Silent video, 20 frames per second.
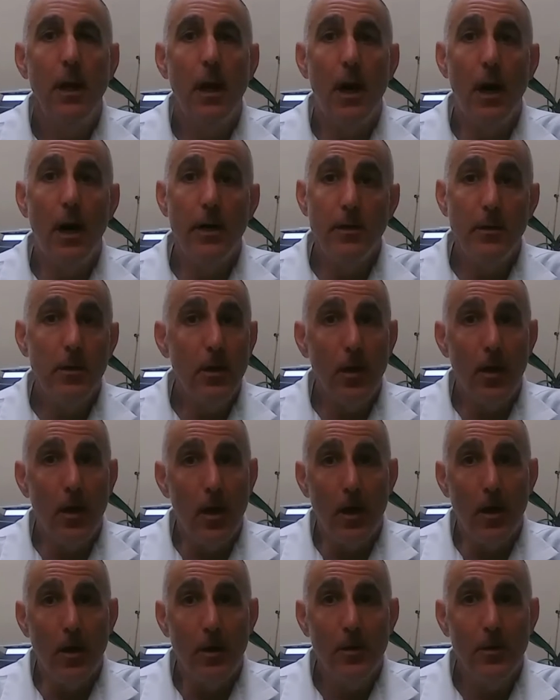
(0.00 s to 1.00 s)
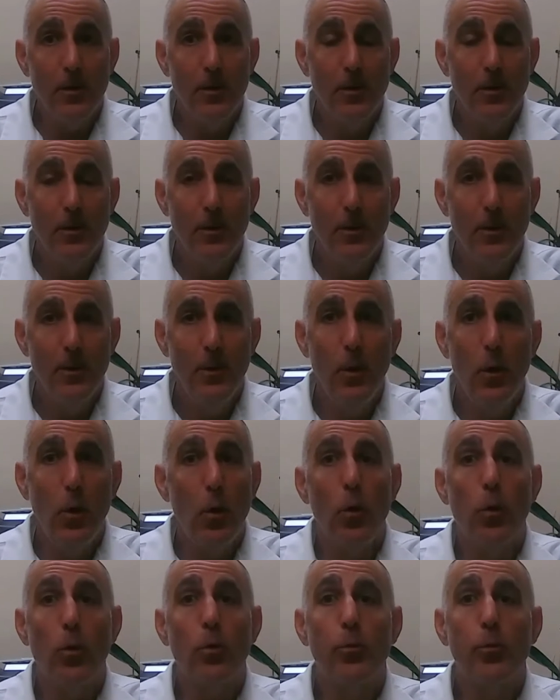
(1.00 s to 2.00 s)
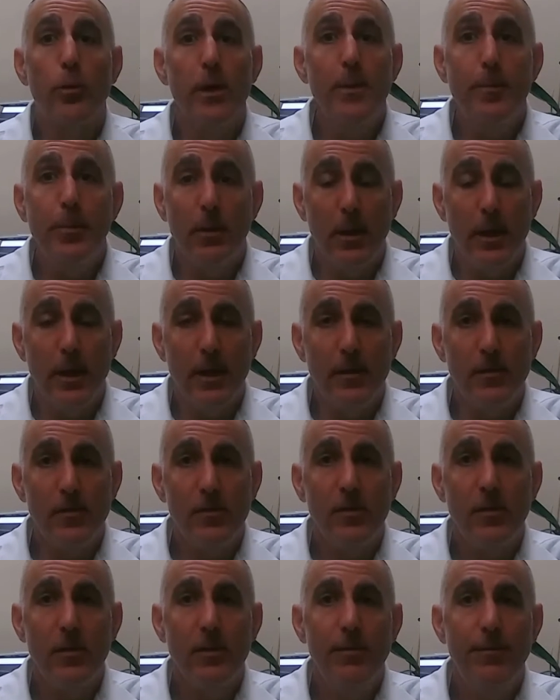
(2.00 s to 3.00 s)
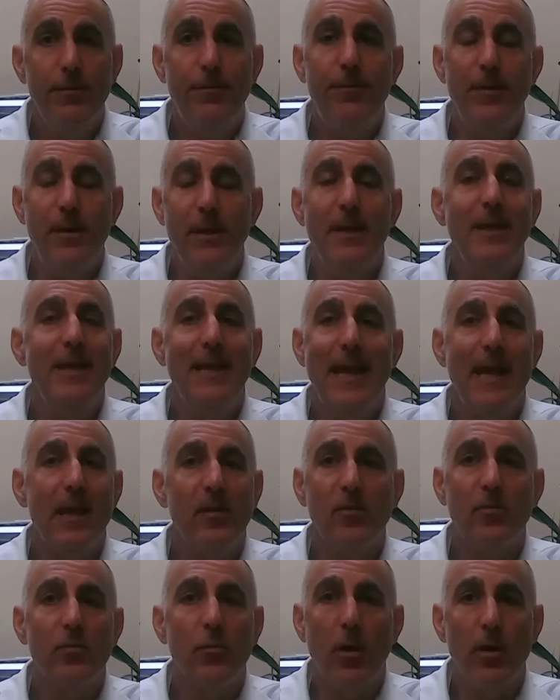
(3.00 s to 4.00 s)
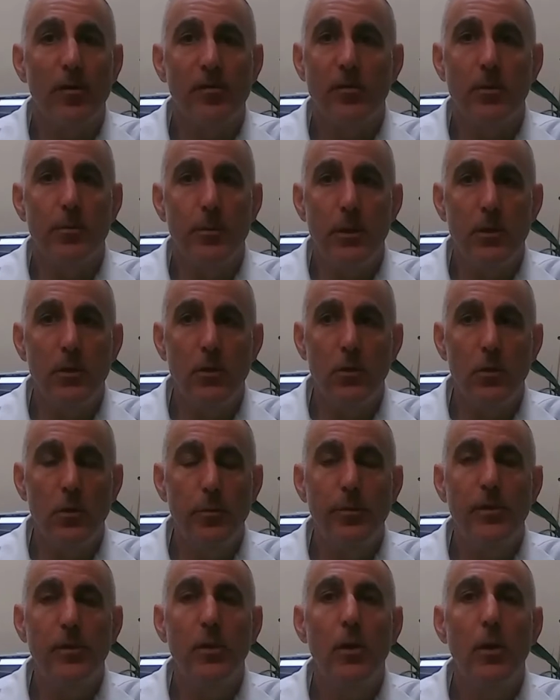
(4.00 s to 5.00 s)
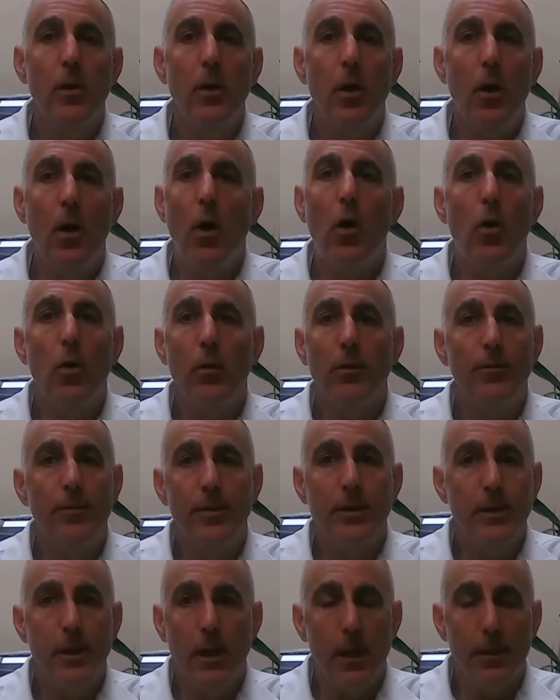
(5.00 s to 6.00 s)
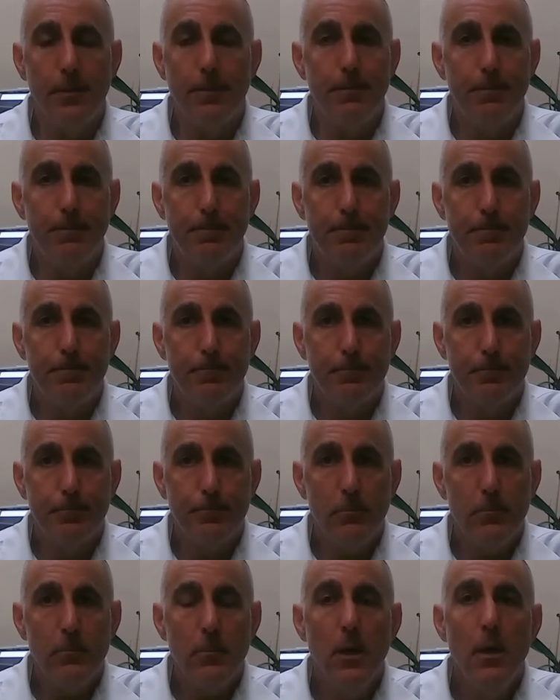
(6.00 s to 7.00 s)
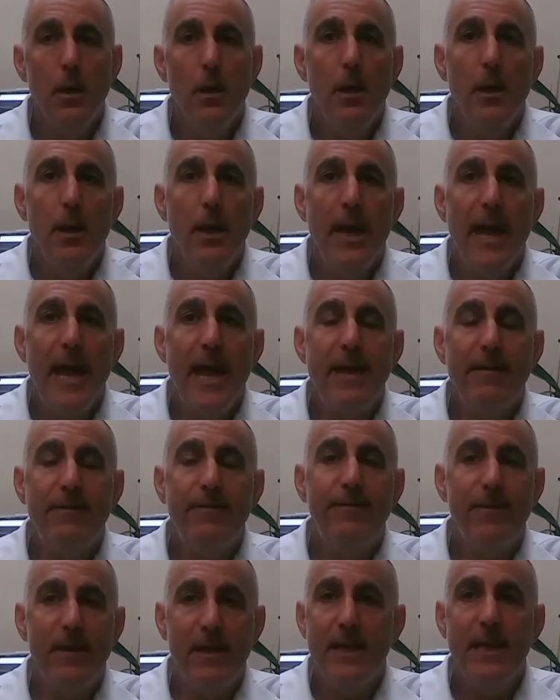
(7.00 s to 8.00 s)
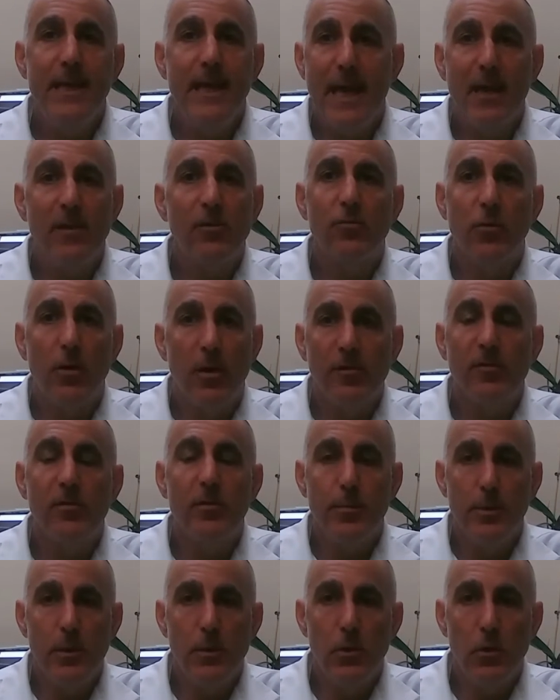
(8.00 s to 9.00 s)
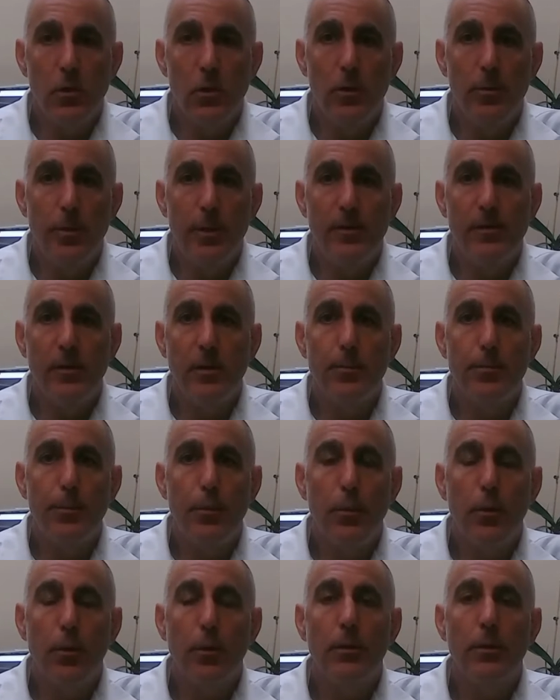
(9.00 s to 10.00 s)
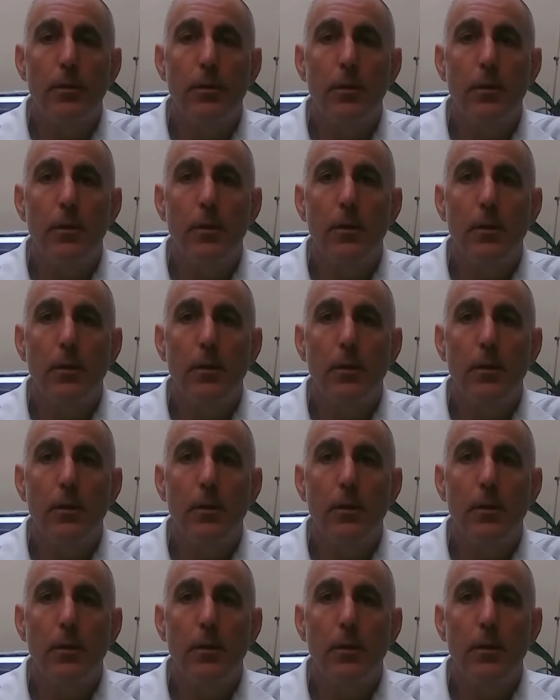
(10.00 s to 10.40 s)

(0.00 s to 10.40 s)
unclog, or replace feeding gastrostomy tubes all of the time. A feeding gastrostomy tube is an important